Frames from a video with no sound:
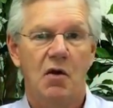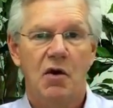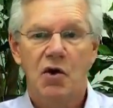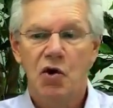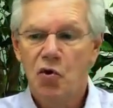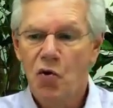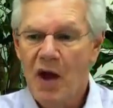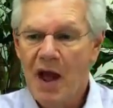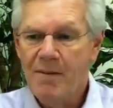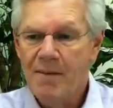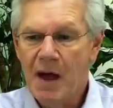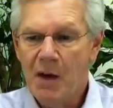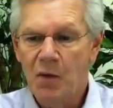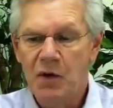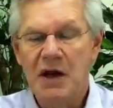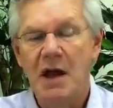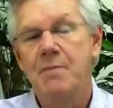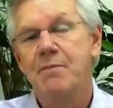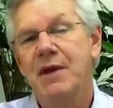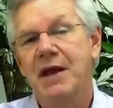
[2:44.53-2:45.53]
Who am I
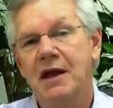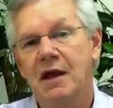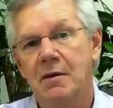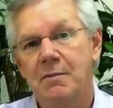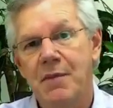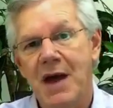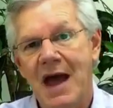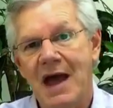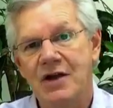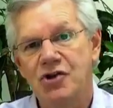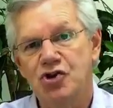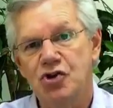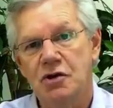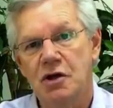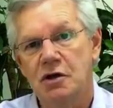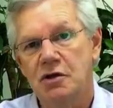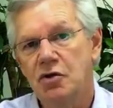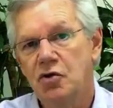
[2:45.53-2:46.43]
when I'm being compassionate?